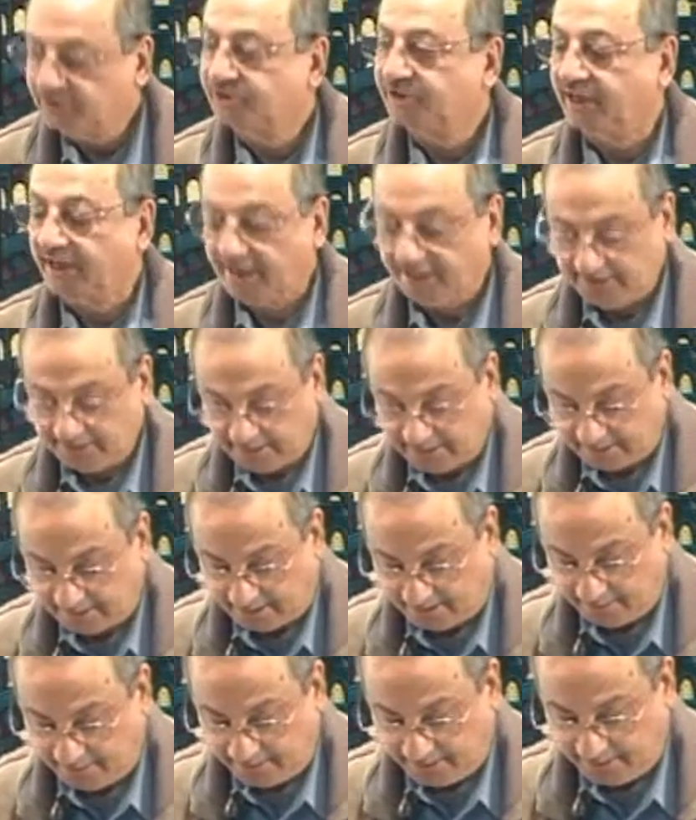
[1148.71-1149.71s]
Change the
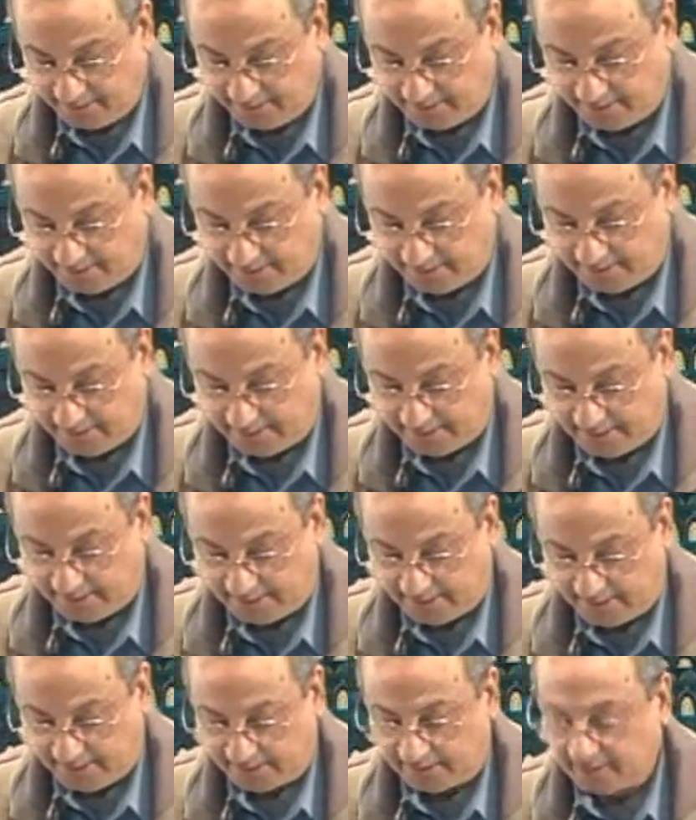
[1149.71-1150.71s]
damir
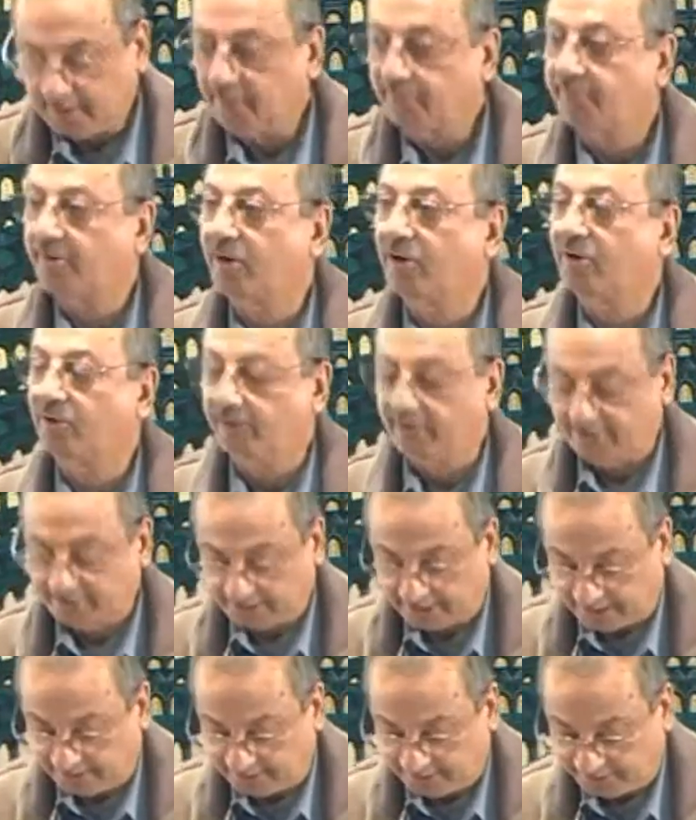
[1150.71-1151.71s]
in the following
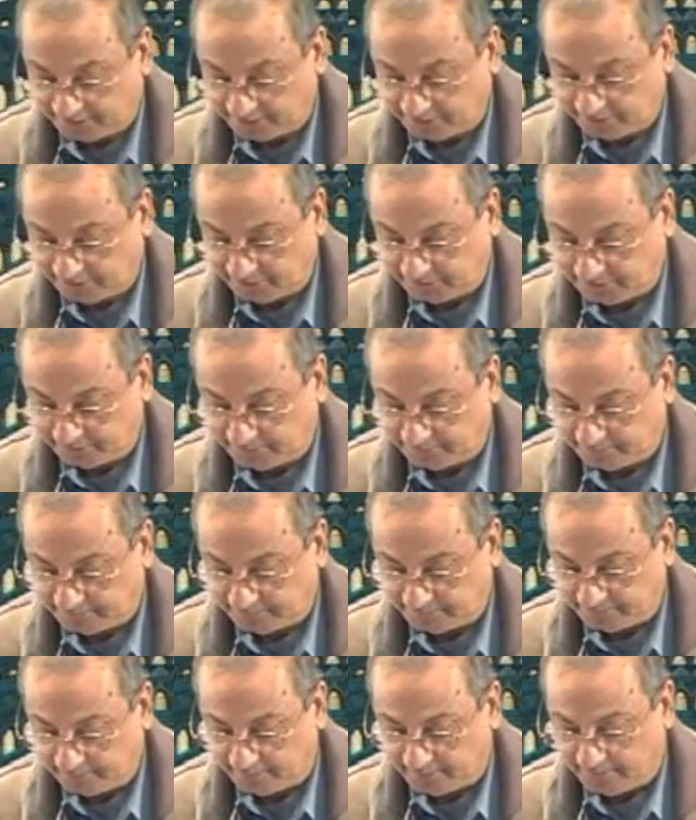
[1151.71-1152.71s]
sentences
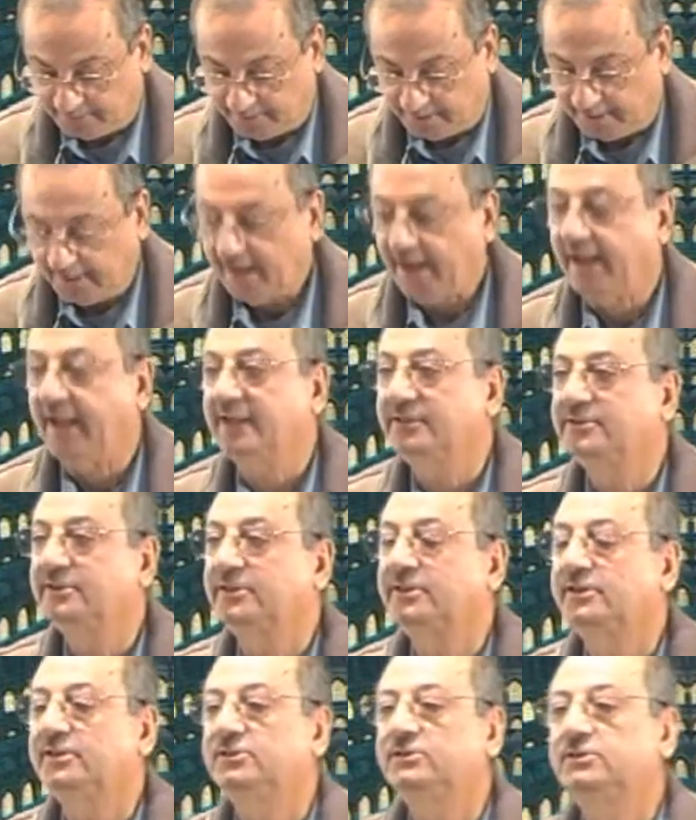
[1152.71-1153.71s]
as
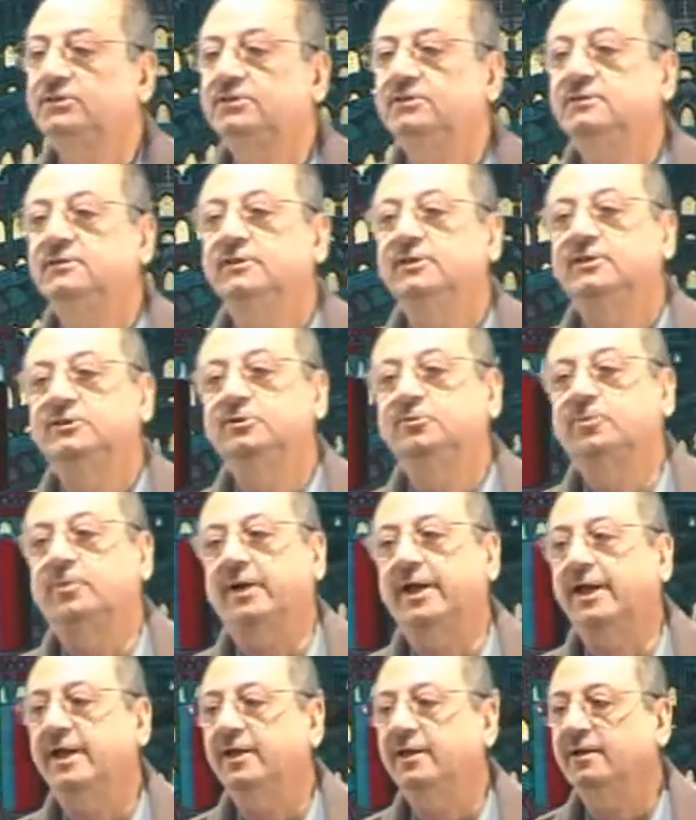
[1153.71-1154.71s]
it is
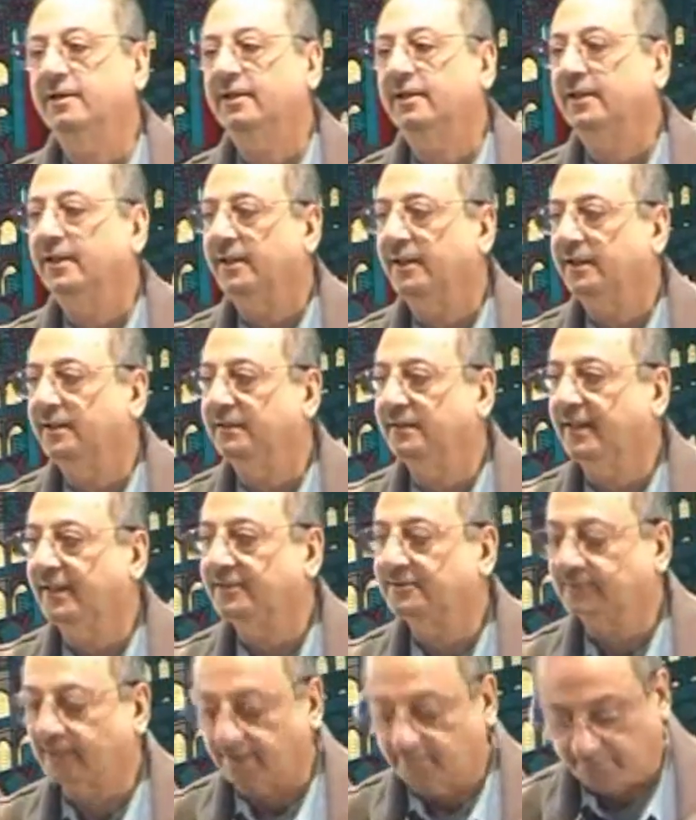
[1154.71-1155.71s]
explained in the
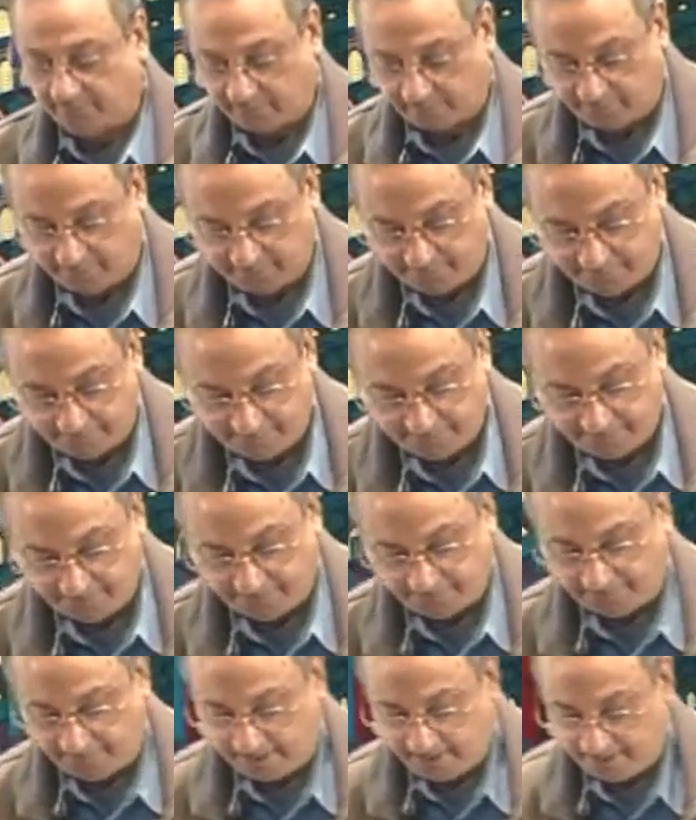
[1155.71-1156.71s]
example.
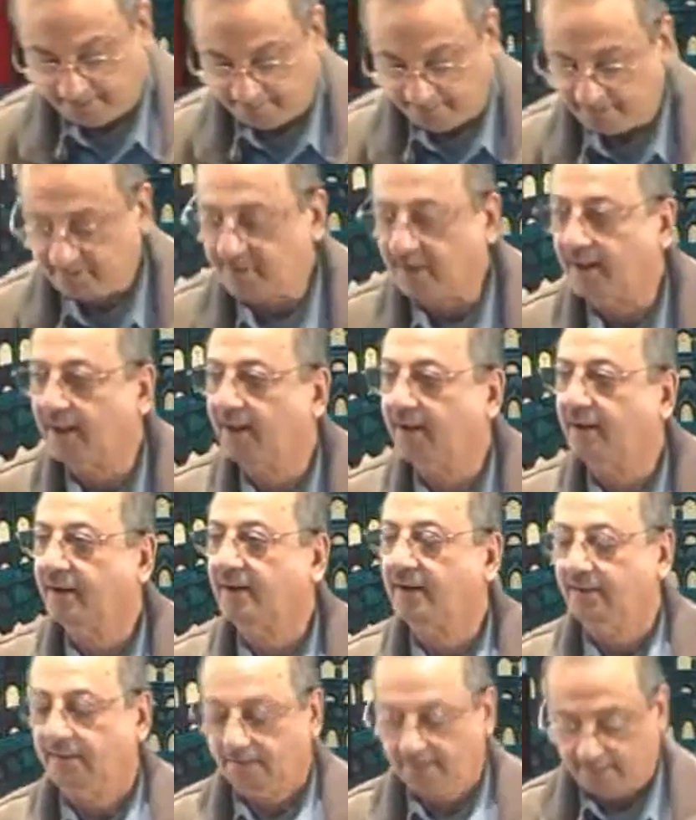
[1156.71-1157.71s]

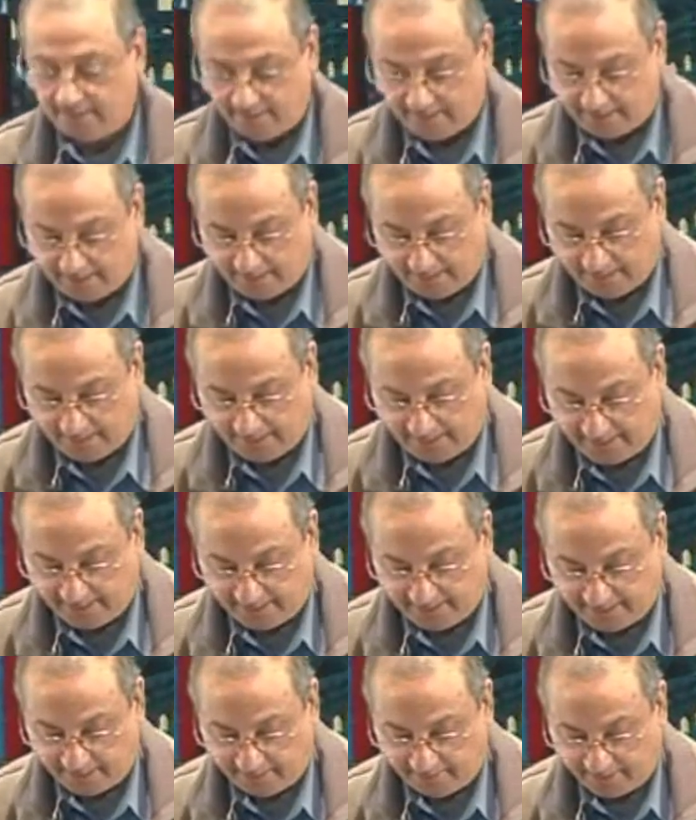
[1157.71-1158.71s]
Mithal.
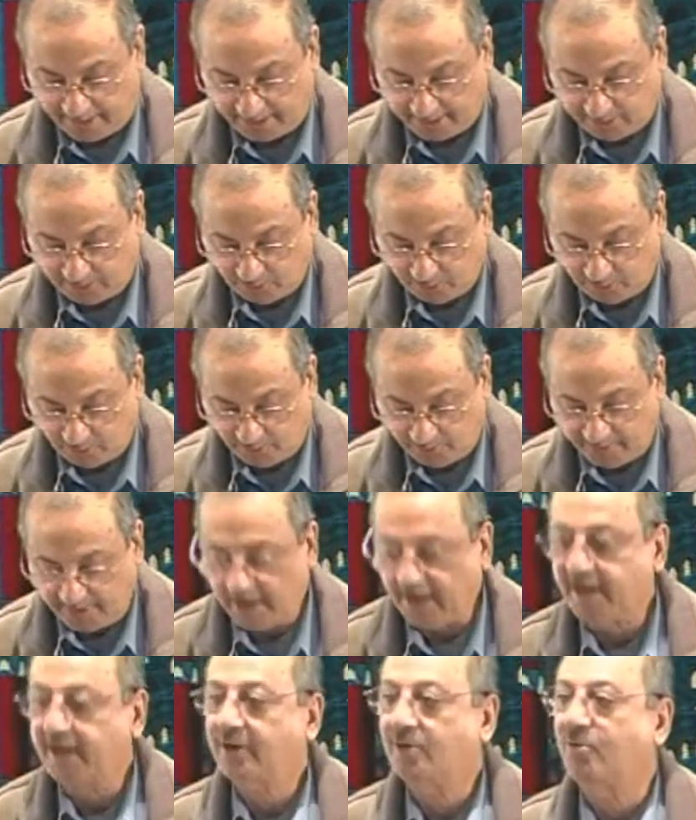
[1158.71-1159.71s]
Aina baytukum
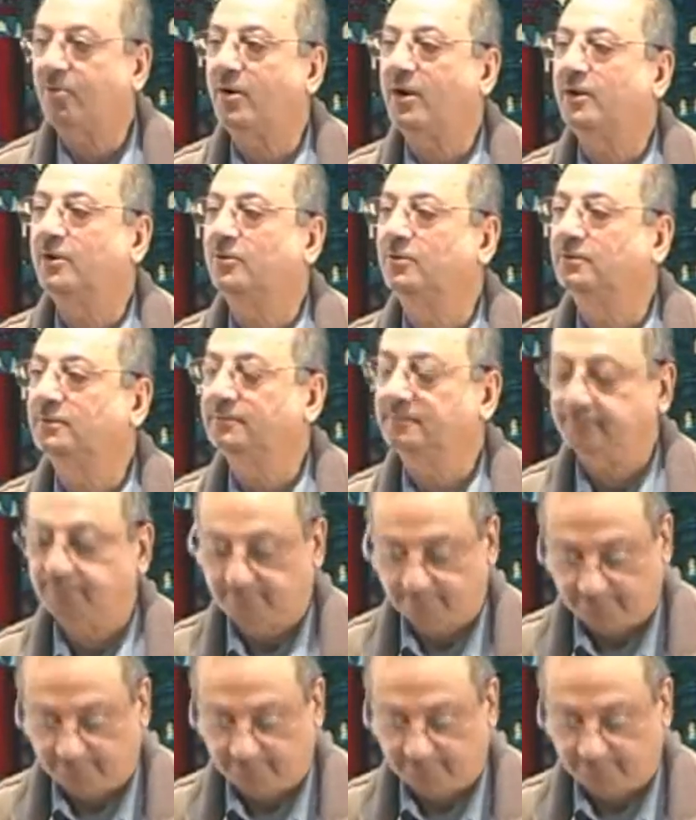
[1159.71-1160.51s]
ya ikhwanu.